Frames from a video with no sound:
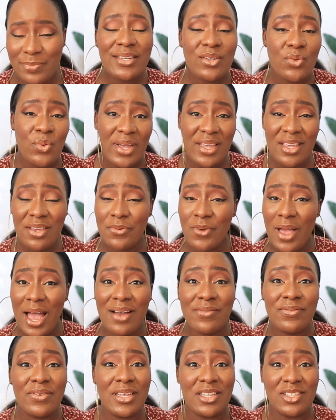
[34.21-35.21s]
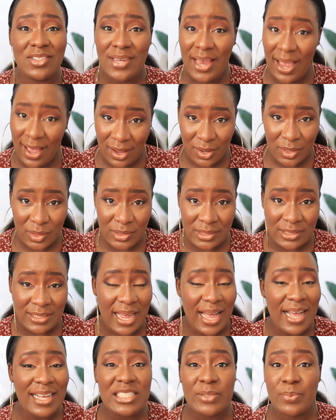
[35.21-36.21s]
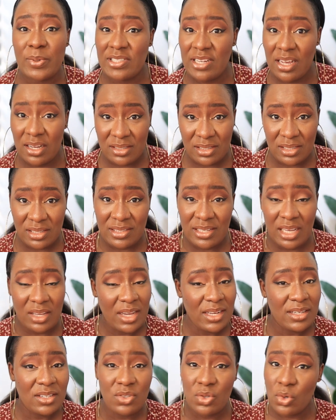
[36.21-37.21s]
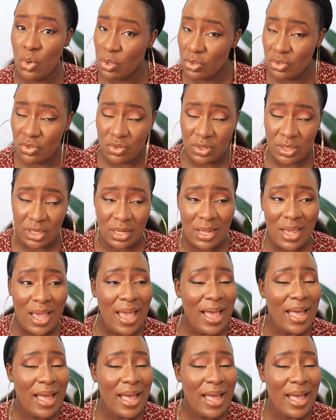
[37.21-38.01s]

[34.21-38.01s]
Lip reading: By the way, if you have a child that has special needs and you're in this country,